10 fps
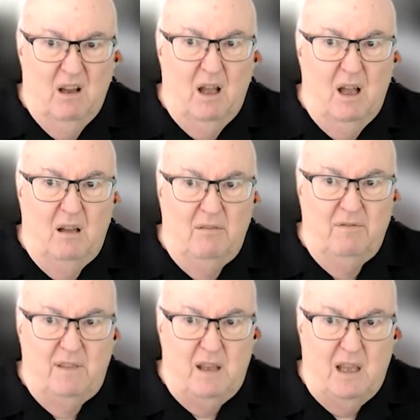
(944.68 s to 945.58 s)

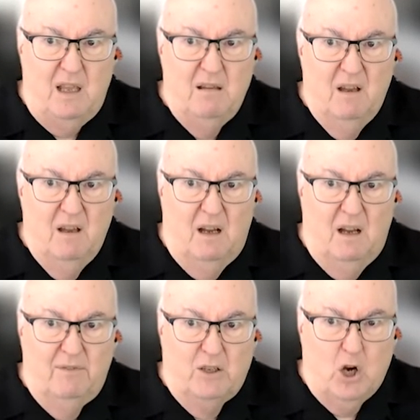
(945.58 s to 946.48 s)
of the
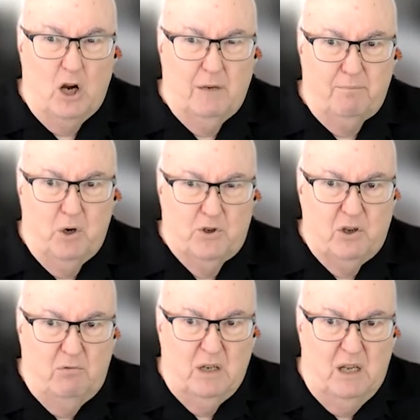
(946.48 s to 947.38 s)
target
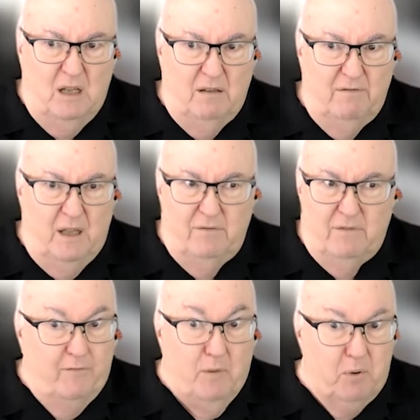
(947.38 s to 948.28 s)
persona
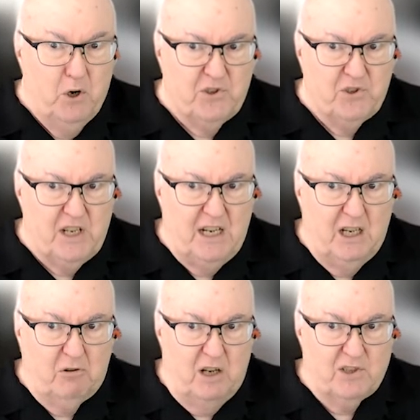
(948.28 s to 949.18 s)
of the person sitting
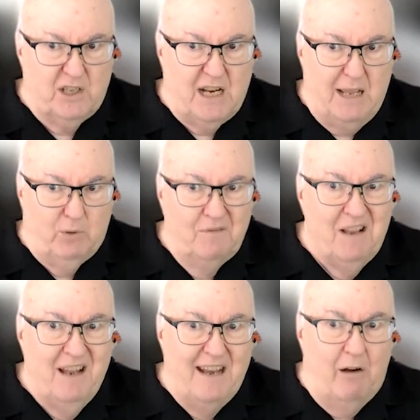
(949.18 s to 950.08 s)
across the table.
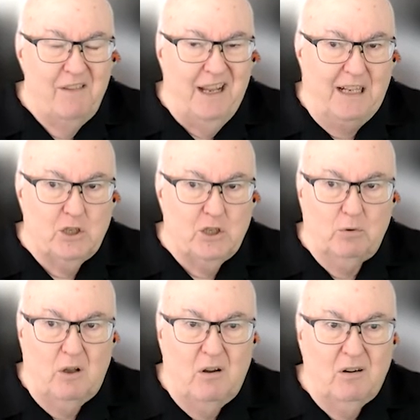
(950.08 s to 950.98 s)
Now, it's no
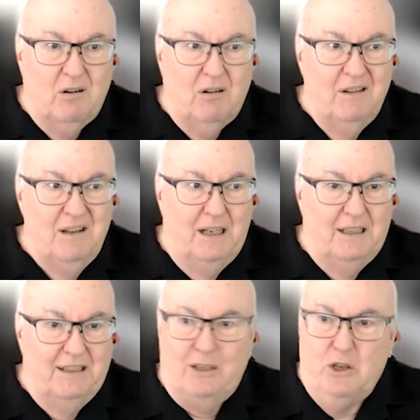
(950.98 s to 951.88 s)
longer,
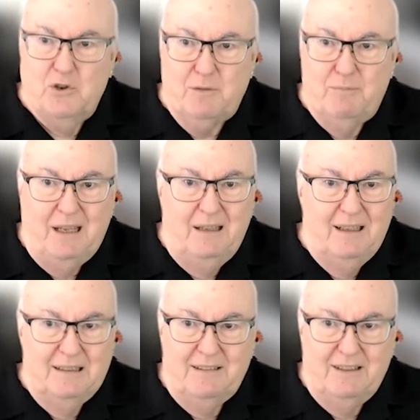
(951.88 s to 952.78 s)
it used to be,
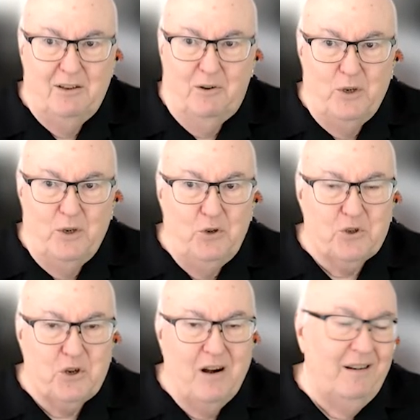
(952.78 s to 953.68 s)
when you
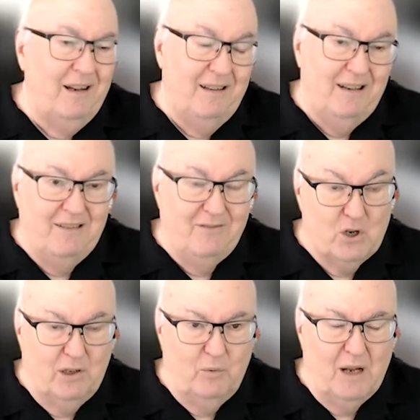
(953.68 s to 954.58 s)
started, and
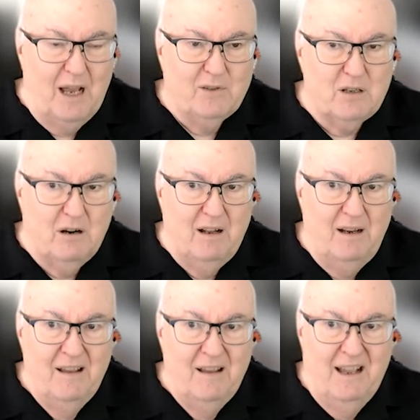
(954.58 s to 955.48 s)
certainly when I've
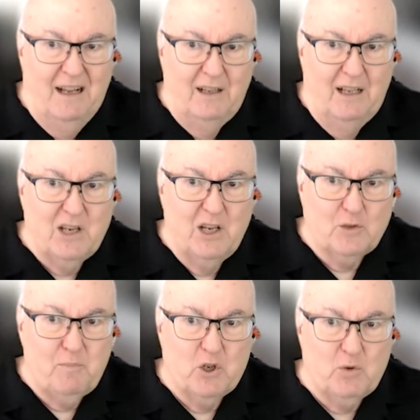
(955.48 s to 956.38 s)
started, a
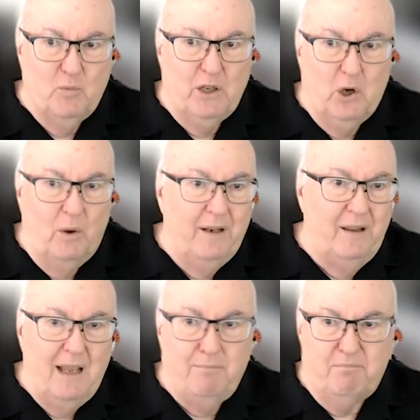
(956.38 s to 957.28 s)
salesperson would go in
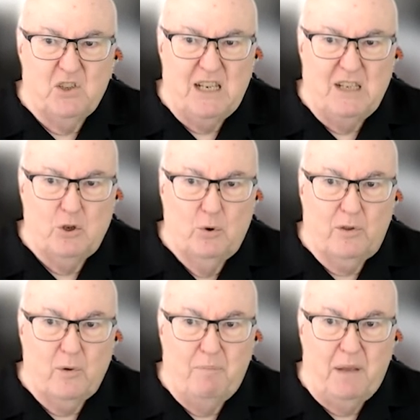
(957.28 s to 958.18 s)
and they'd see 2 or
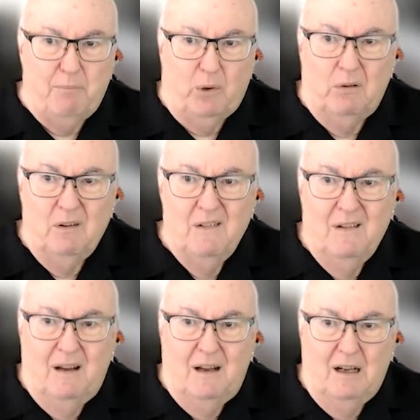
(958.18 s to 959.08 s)
3 people,
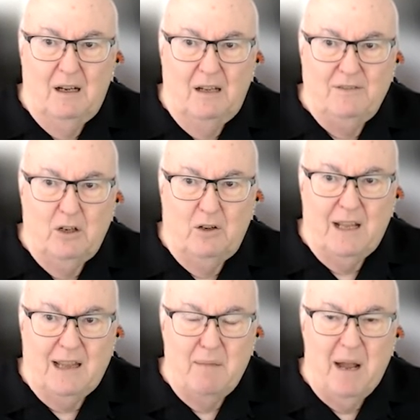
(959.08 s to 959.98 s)
that they